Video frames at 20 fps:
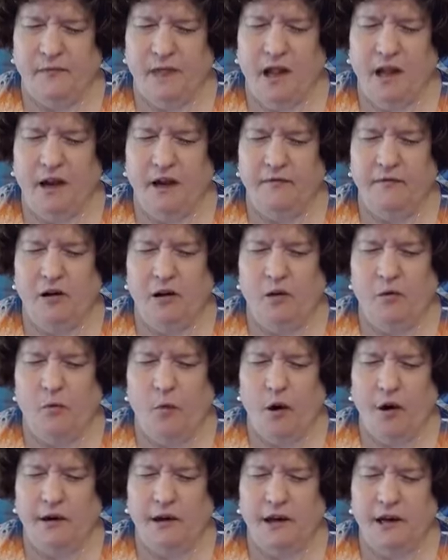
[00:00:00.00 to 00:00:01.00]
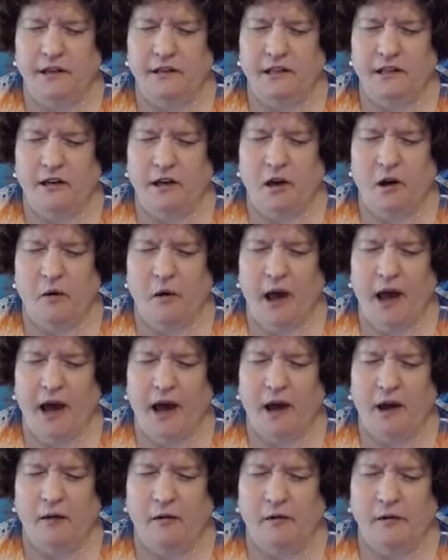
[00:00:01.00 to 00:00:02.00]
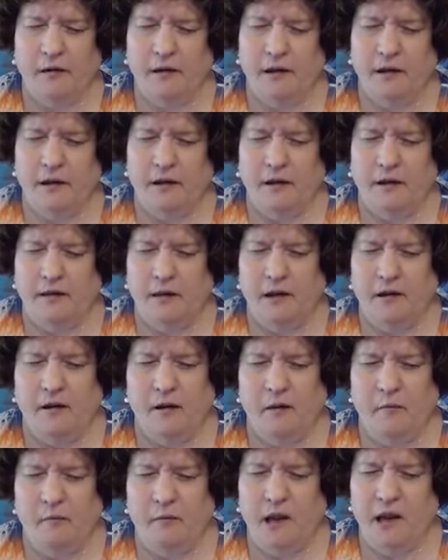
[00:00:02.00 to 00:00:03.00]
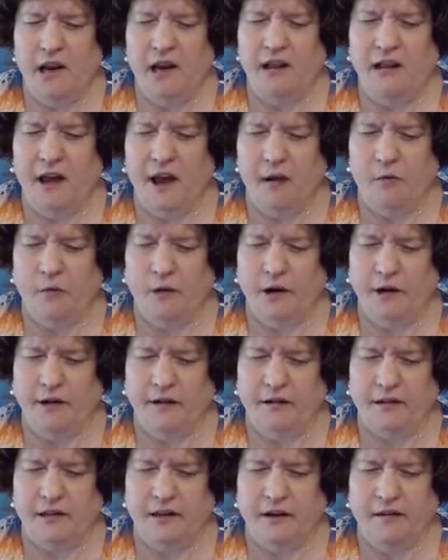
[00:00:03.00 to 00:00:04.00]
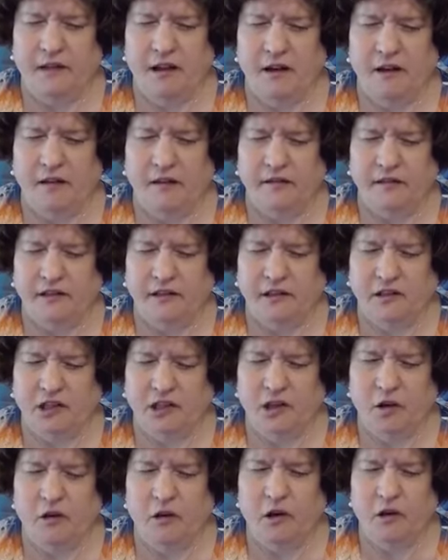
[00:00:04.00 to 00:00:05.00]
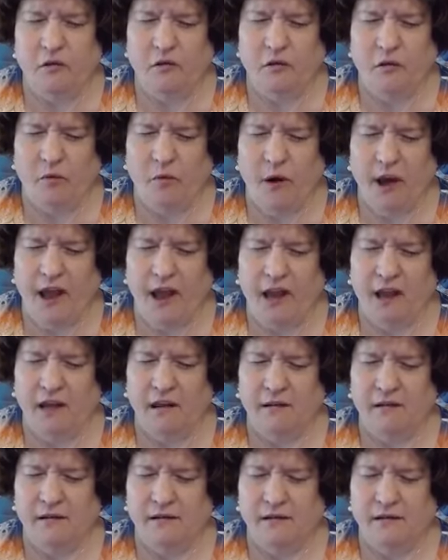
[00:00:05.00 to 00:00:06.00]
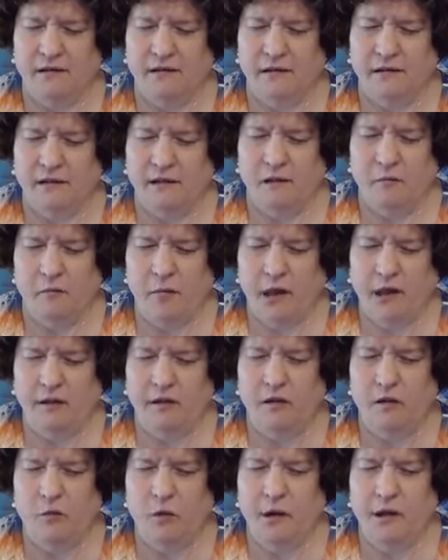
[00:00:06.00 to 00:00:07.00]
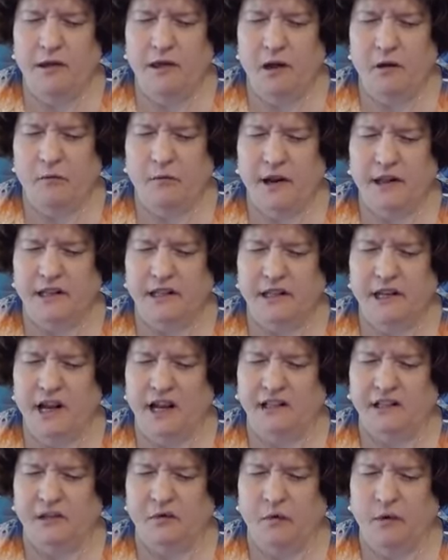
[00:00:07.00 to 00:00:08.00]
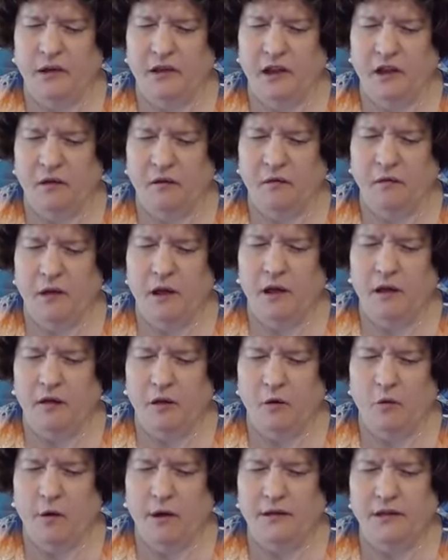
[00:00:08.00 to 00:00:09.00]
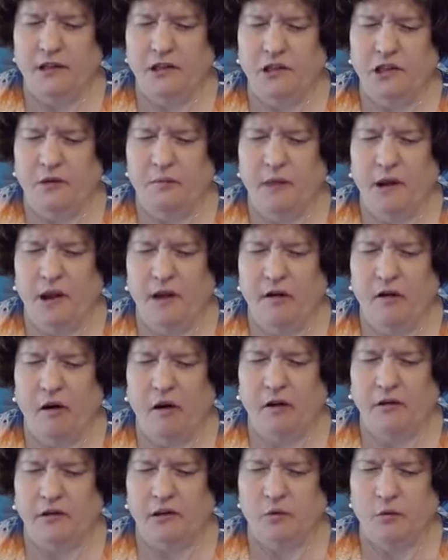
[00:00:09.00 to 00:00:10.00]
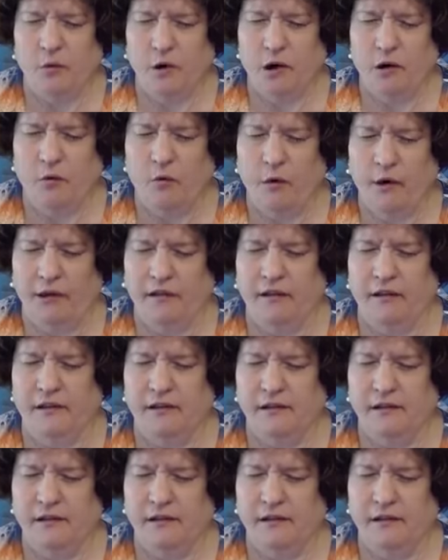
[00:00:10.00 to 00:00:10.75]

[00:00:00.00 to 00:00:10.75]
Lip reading: And if you're wanting to know how, there are many light workers on the earth to show you the way. Pick the one that resonates with you, the one that you're being called to work with.